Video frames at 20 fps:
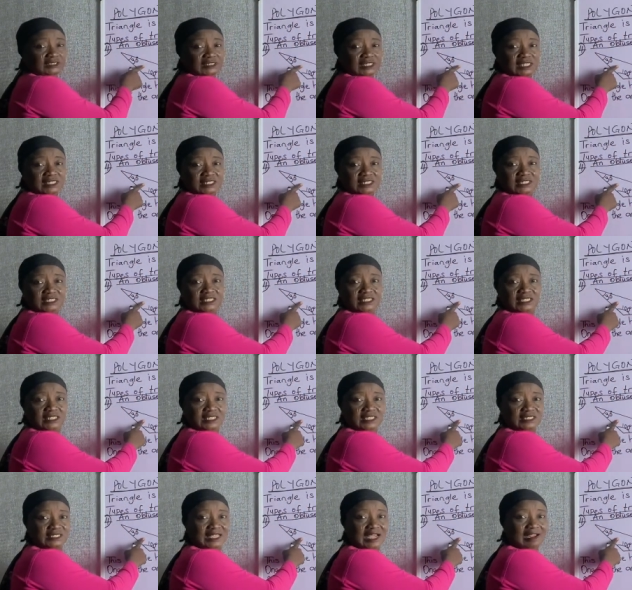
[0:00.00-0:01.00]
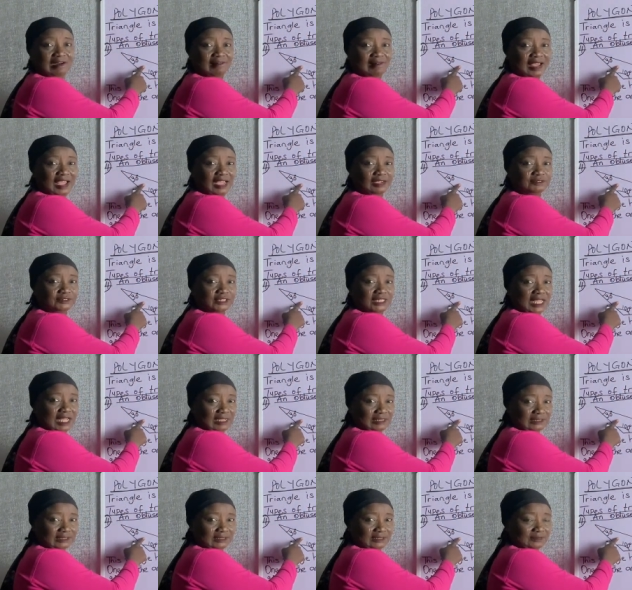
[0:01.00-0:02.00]
30 is arrived
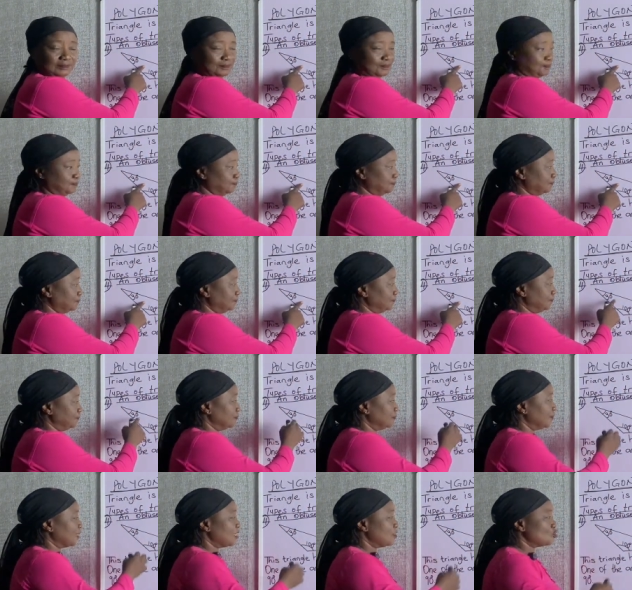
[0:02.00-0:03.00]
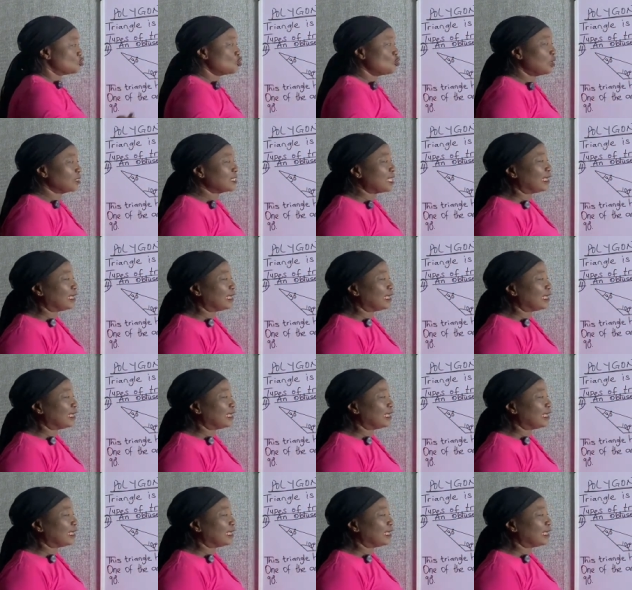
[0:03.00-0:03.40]
at. So what